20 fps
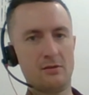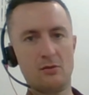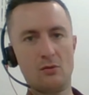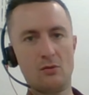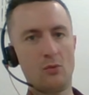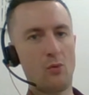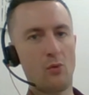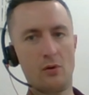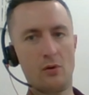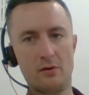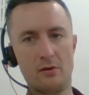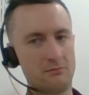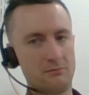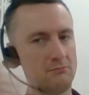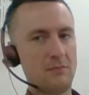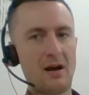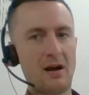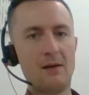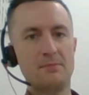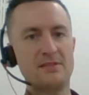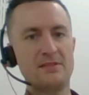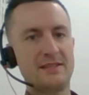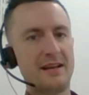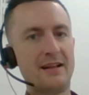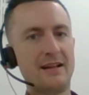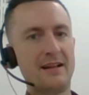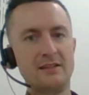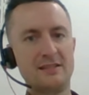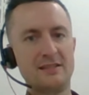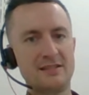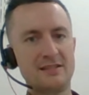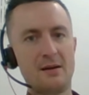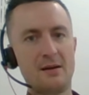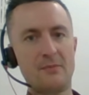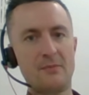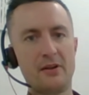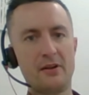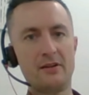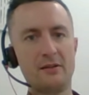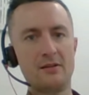or upselling
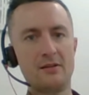something,